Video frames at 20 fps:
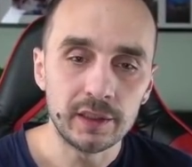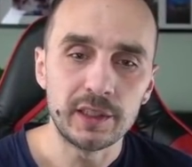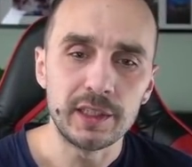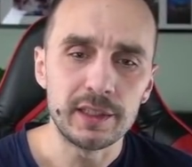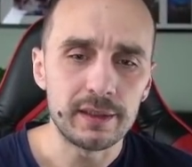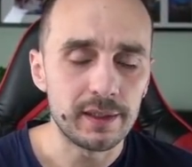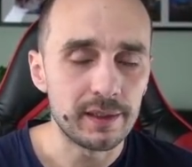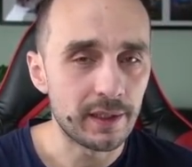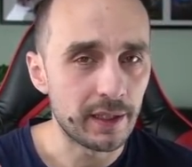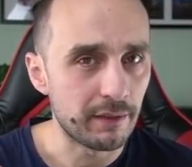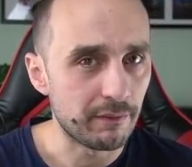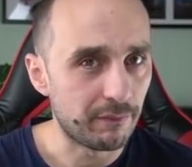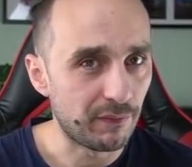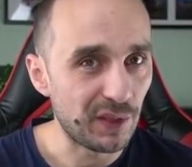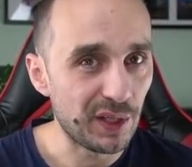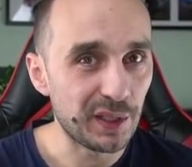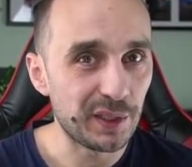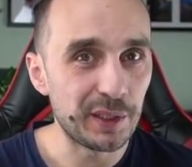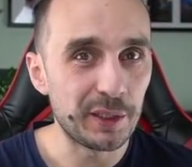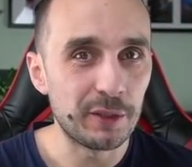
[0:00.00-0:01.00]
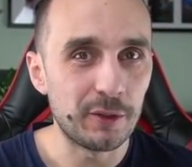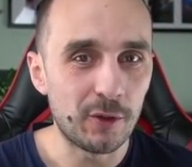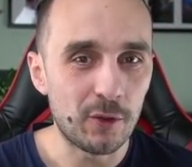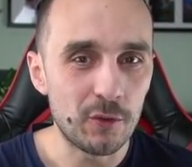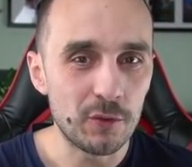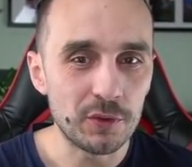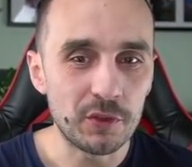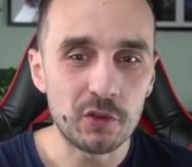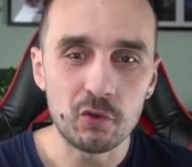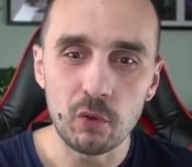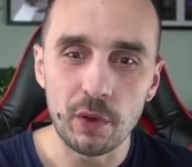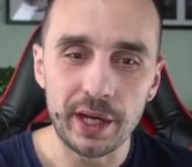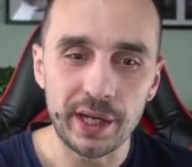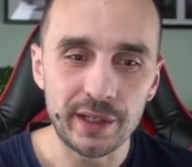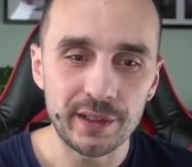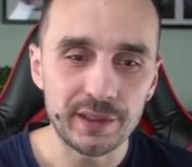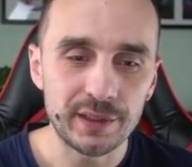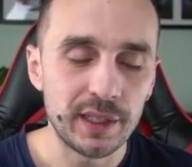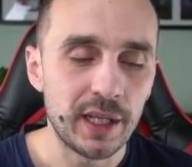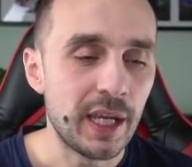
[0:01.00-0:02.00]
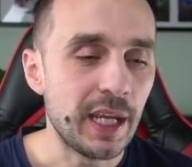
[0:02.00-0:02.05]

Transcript: This is a very long quest.